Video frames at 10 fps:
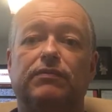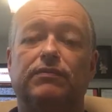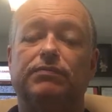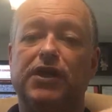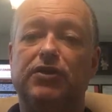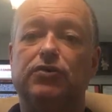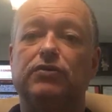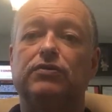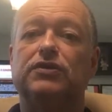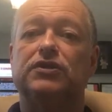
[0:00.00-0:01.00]

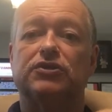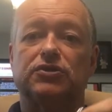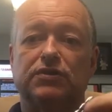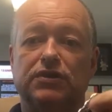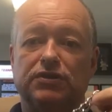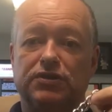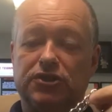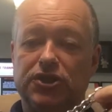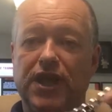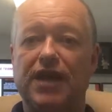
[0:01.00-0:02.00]
bigger, is
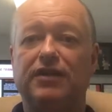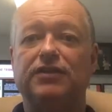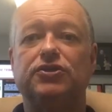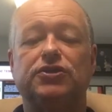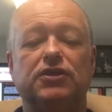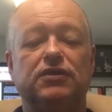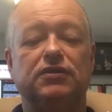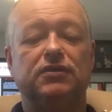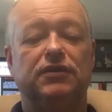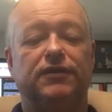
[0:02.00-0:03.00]
challenging,
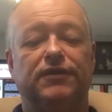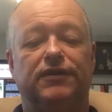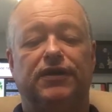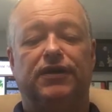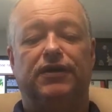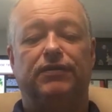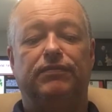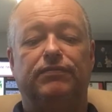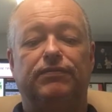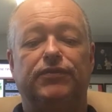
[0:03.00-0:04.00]

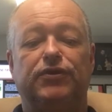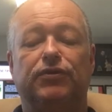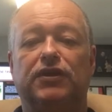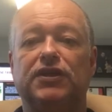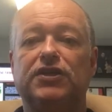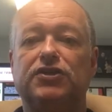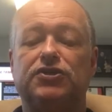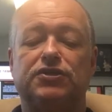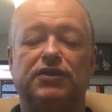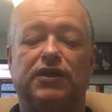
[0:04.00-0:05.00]
the
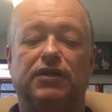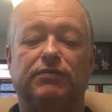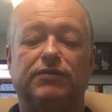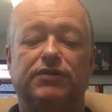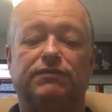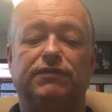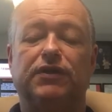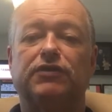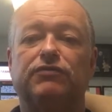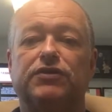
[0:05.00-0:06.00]
leash is
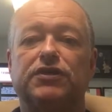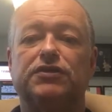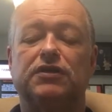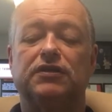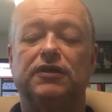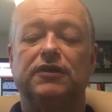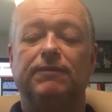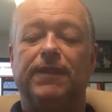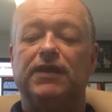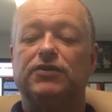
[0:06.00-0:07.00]
fairly resistant,
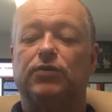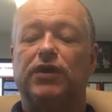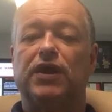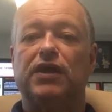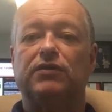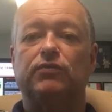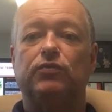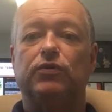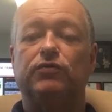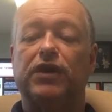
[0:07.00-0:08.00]
is what I
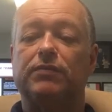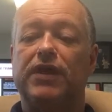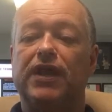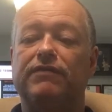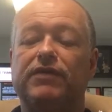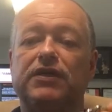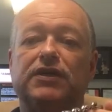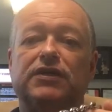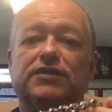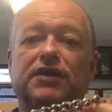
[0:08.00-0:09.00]
would recommend having
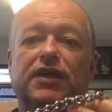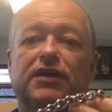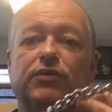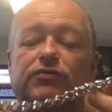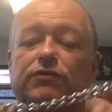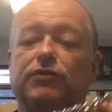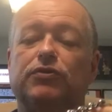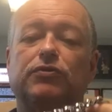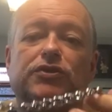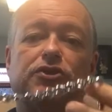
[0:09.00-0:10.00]
is what's referred
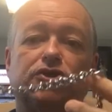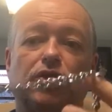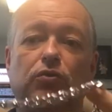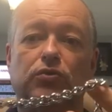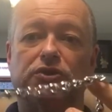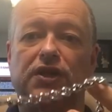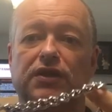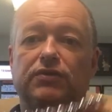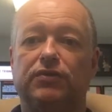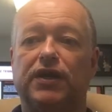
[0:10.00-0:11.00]
to as a choke
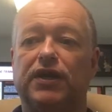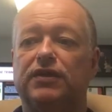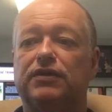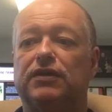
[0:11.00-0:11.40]
chain, okay?